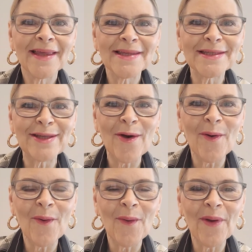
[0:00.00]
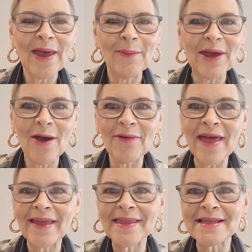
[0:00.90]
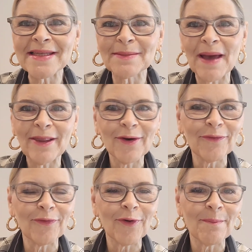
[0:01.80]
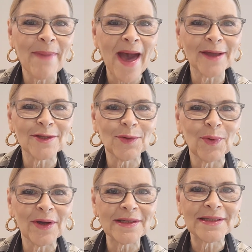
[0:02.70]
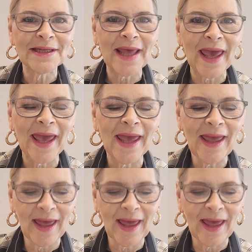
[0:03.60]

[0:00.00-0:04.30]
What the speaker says: So here we go then. This is my look for back to work today,